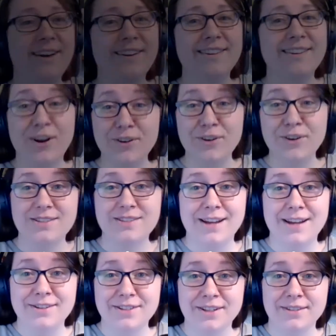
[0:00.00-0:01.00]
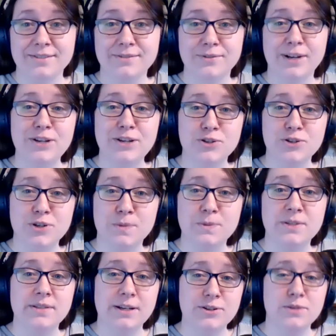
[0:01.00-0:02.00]
longest standing relationships is
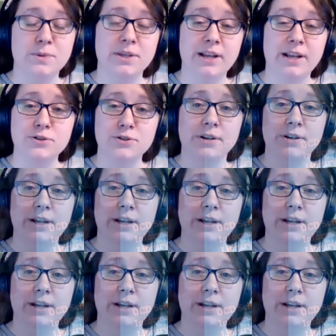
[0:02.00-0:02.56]
actually with a lecturer in